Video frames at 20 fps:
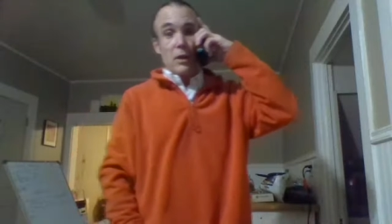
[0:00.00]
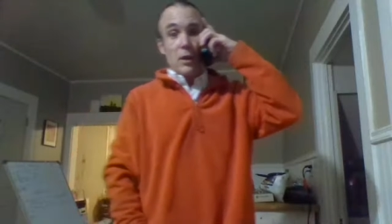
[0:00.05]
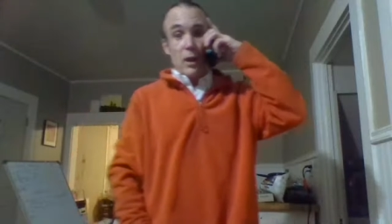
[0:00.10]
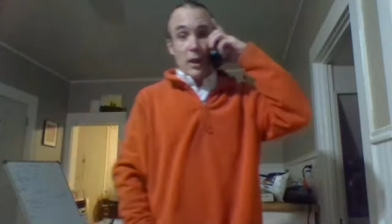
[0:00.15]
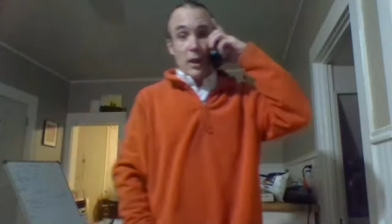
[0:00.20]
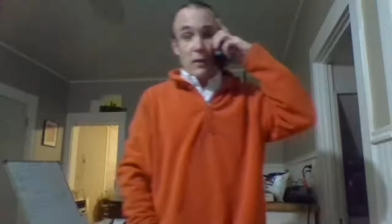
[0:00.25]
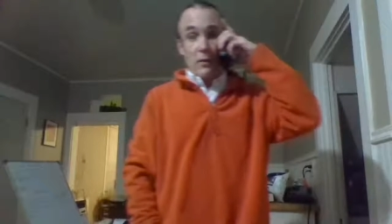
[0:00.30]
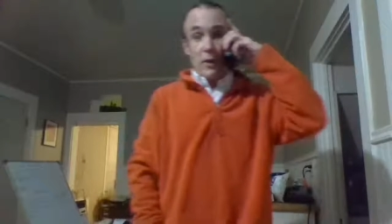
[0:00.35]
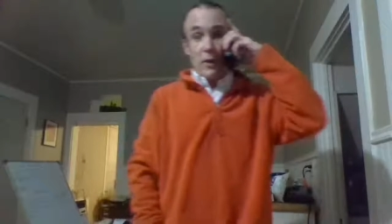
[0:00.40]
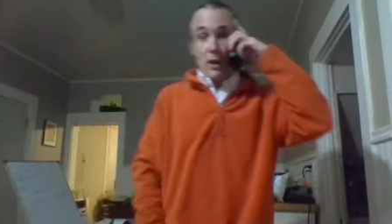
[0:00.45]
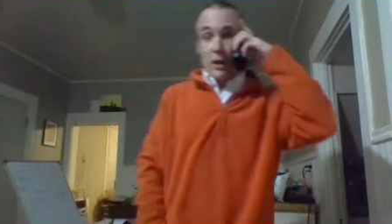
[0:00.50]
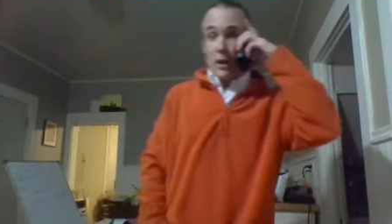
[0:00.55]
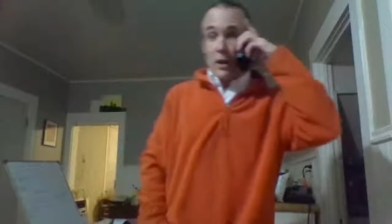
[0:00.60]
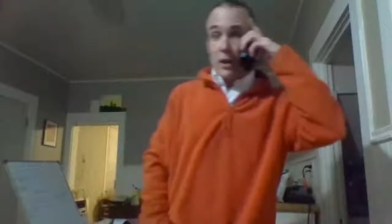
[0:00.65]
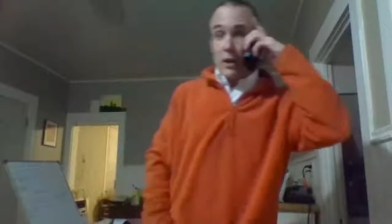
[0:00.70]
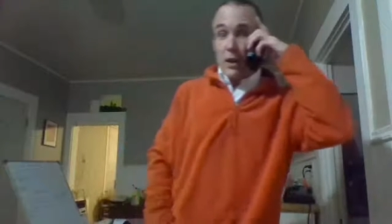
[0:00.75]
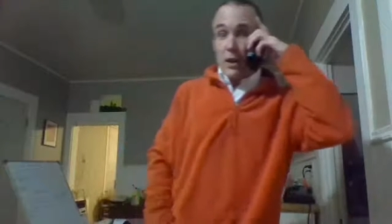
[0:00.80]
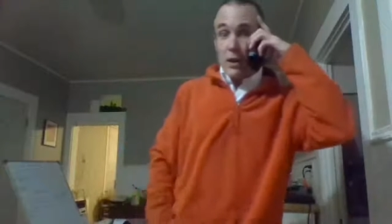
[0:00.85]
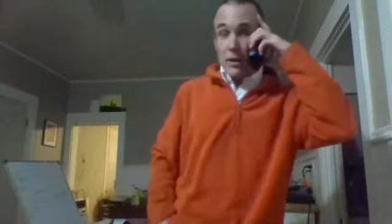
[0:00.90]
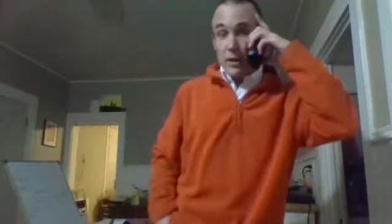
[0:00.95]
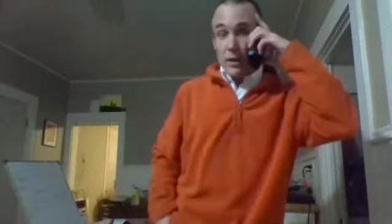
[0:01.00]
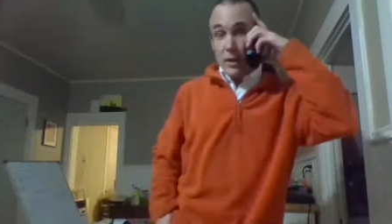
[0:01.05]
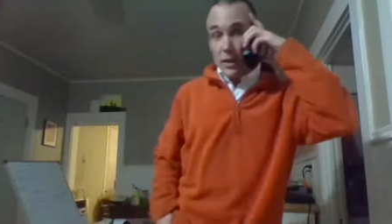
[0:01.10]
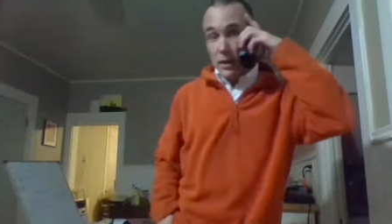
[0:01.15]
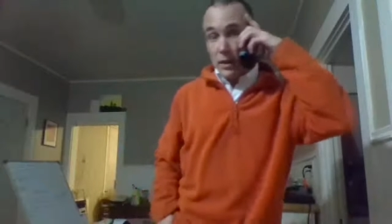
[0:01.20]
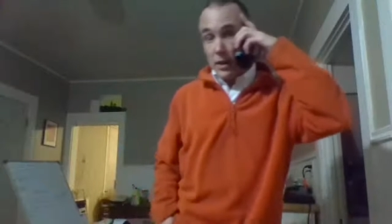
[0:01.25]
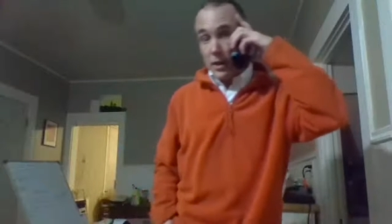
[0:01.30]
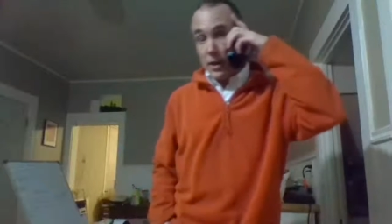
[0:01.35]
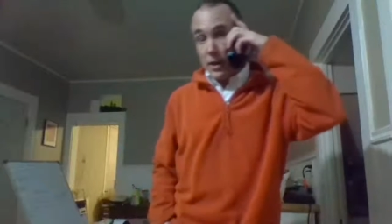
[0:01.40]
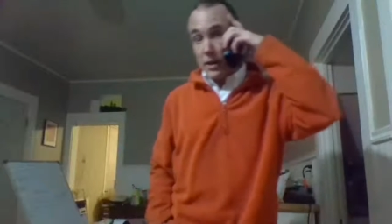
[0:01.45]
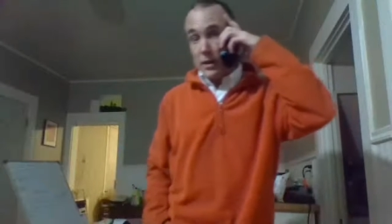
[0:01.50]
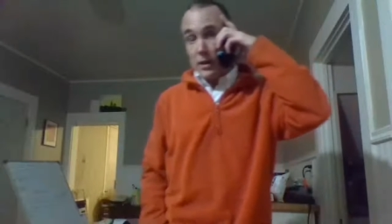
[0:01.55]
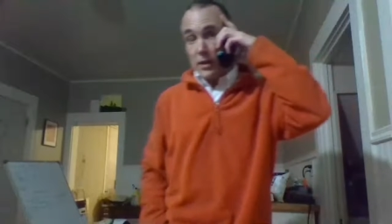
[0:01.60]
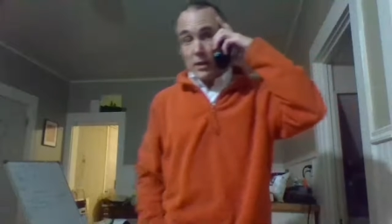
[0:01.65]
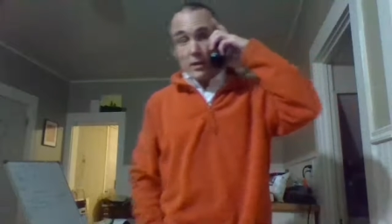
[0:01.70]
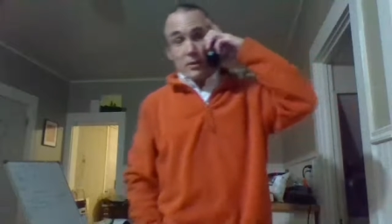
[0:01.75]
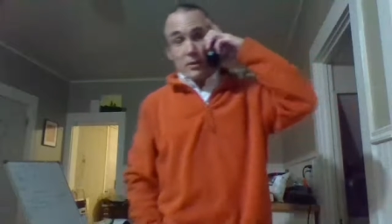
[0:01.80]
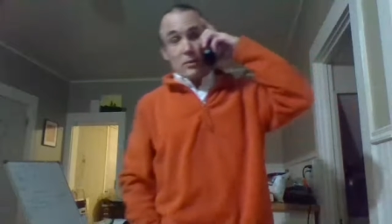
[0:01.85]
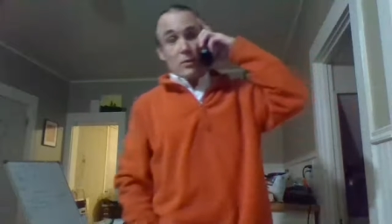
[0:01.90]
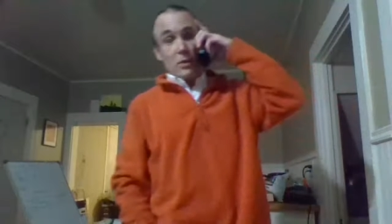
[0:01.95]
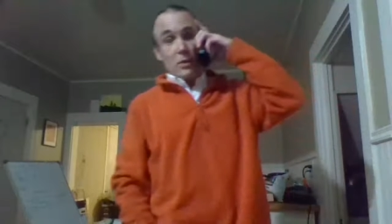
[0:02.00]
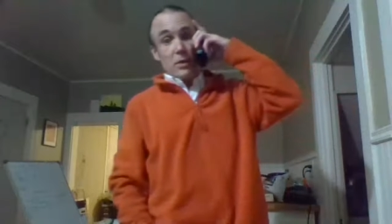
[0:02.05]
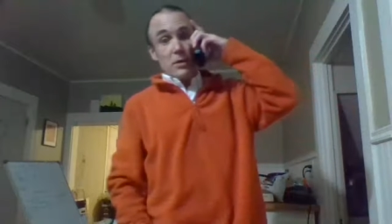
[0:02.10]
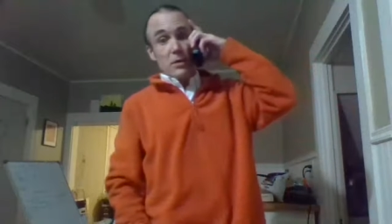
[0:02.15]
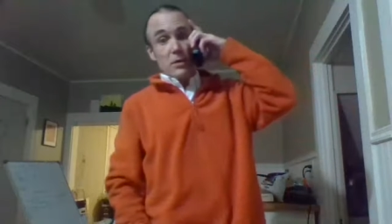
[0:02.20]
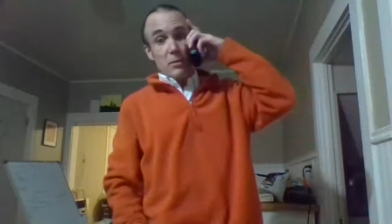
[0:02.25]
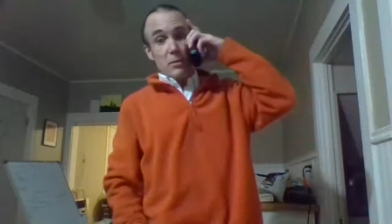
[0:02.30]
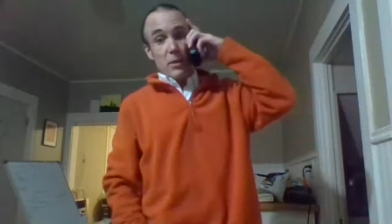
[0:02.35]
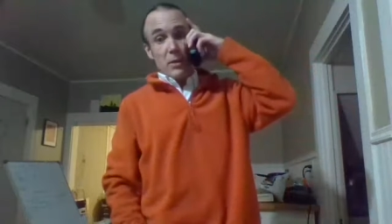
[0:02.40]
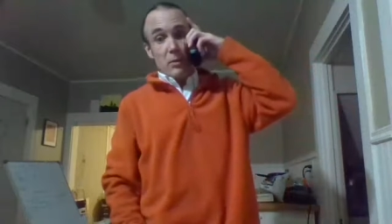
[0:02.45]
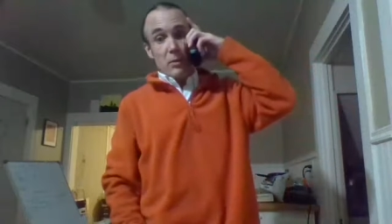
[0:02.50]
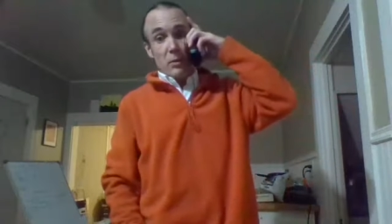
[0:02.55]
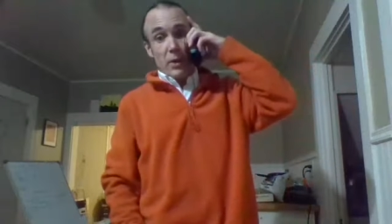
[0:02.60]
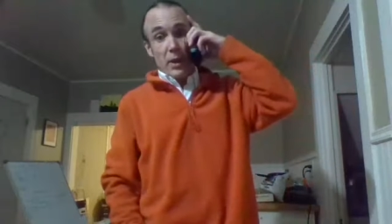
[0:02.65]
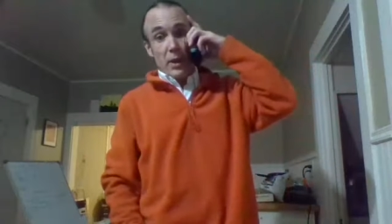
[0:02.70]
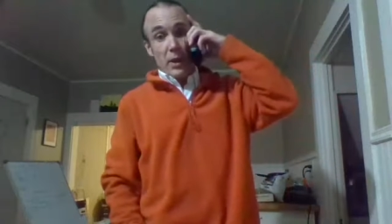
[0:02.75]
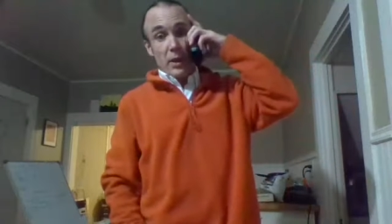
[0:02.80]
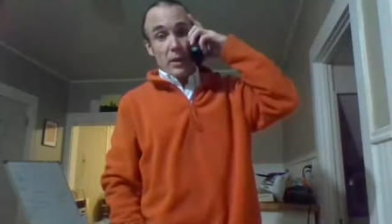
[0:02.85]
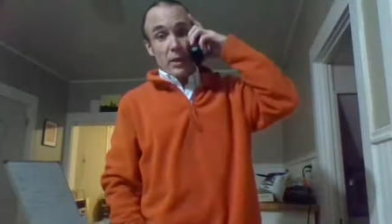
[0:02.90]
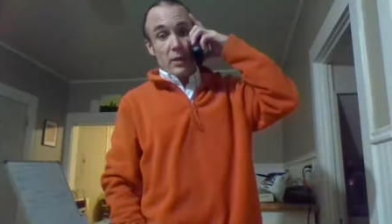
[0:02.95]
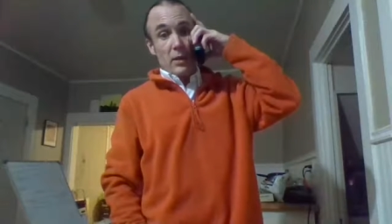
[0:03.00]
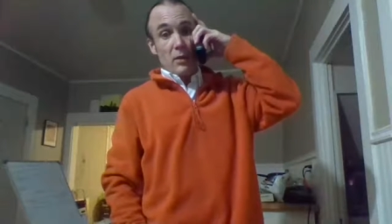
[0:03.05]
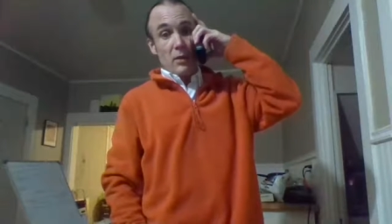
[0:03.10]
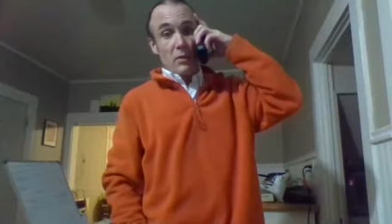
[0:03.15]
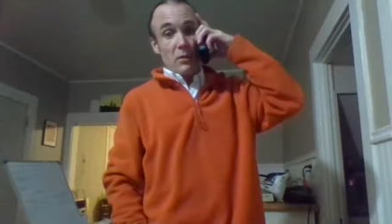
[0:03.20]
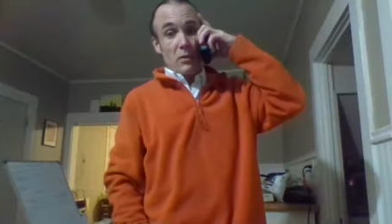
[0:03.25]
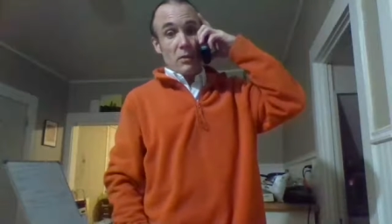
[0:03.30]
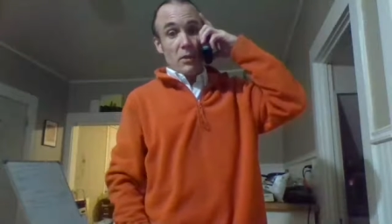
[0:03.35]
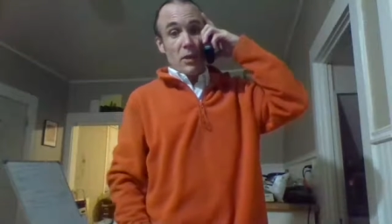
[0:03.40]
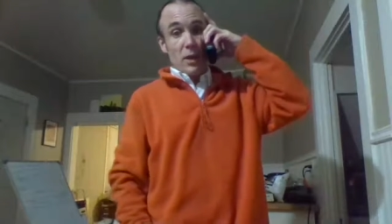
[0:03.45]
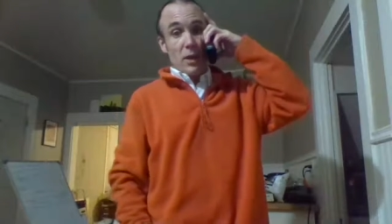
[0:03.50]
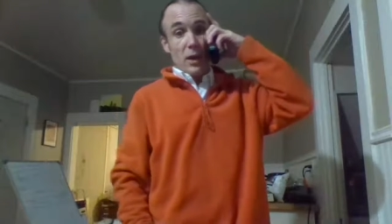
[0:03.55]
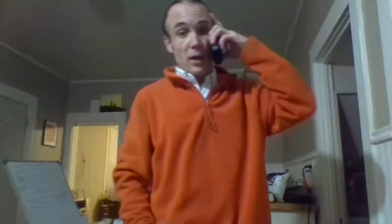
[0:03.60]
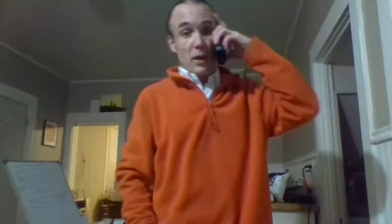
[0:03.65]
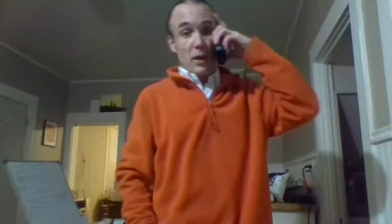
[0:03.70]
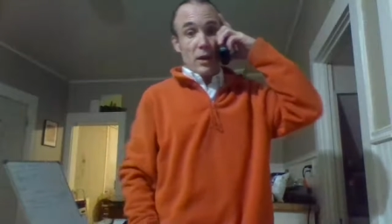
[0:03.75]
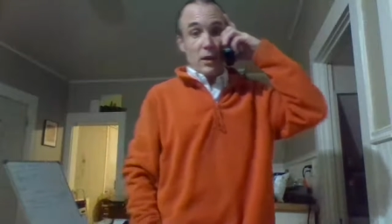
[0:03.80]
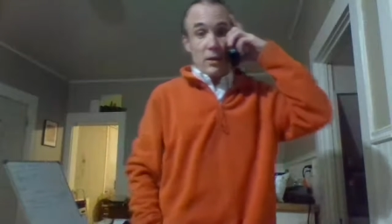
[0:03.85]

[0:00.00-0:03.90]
I've got a nothing. I need to weasel my way in over there to